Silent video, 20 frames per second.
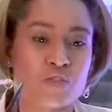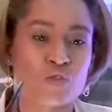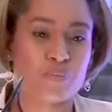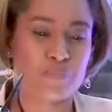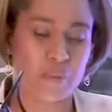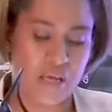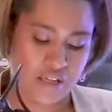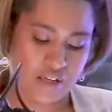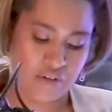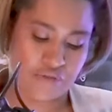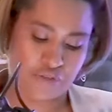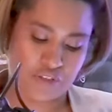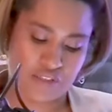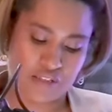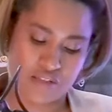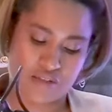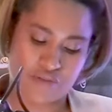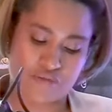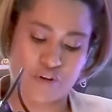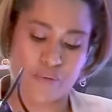to
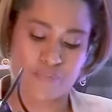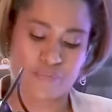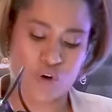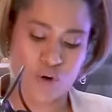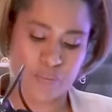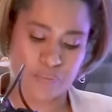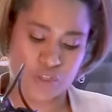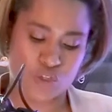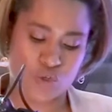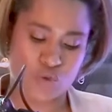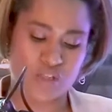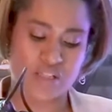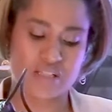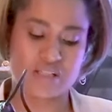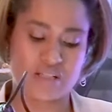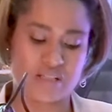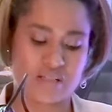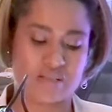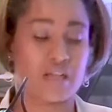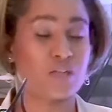benefit from
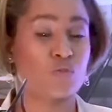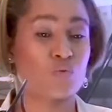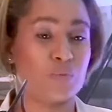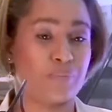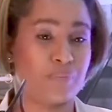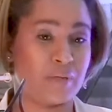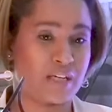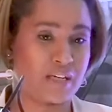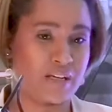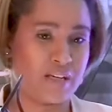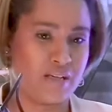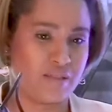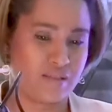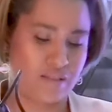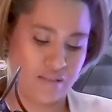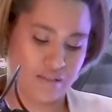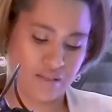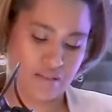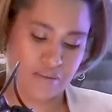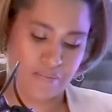opportunities that will be
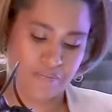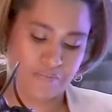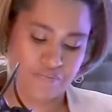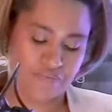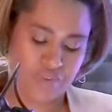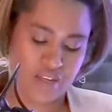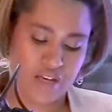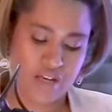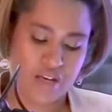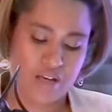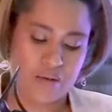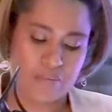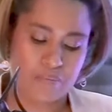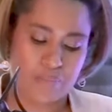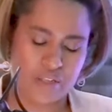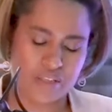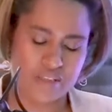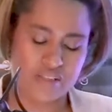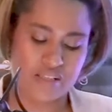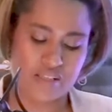created.
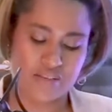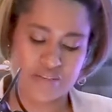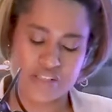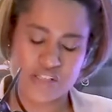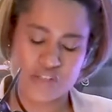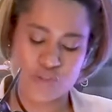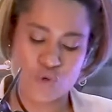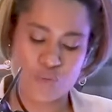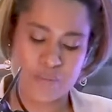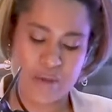Built in this new